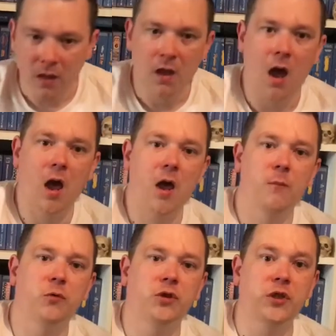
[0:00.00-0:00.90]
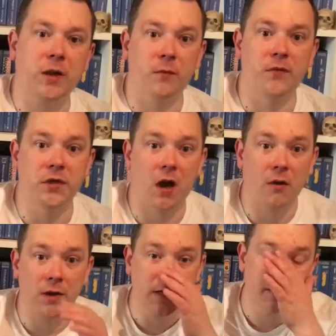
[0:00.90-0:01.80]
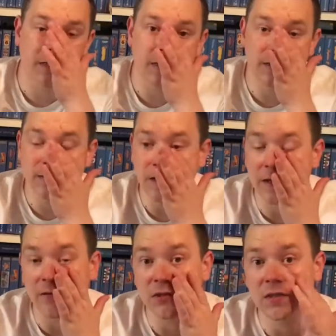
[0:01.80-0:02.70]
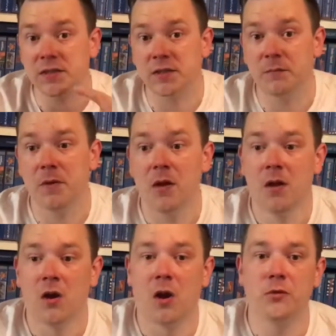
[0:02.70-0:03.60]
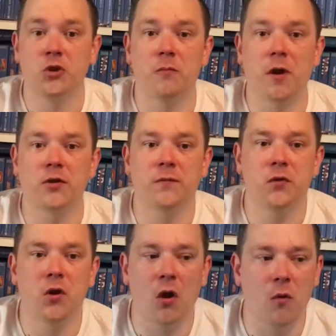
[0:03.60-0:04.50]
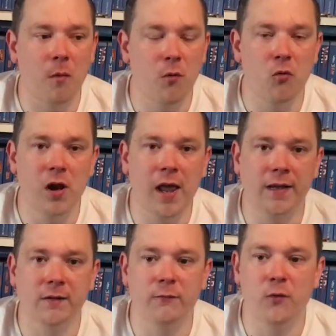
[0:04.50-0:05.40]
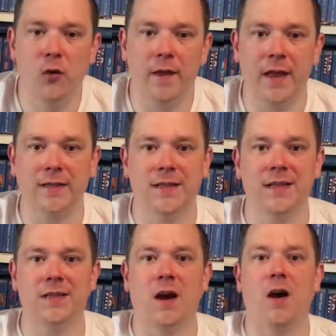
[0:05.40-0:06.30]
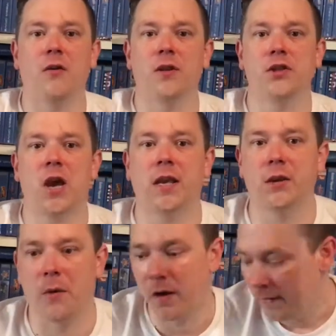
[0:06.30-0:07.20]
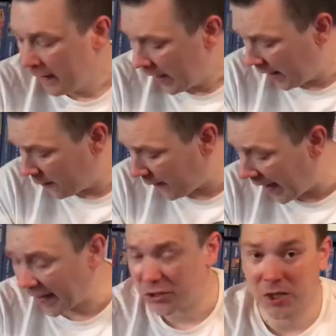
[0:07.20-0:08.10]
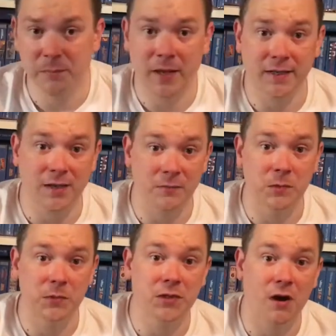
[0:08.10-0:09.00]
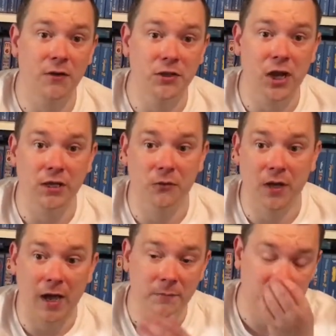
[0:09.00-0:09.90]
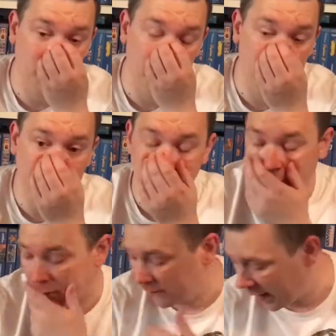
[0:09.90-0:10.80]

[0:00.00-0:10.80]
And we'll stick with Atari because there's another system I'm sure most of you know I'm all collecting for, and that's the Atari Jaguar. And I've actually picked up some Atari Jaguar games, so I'm really chuffed with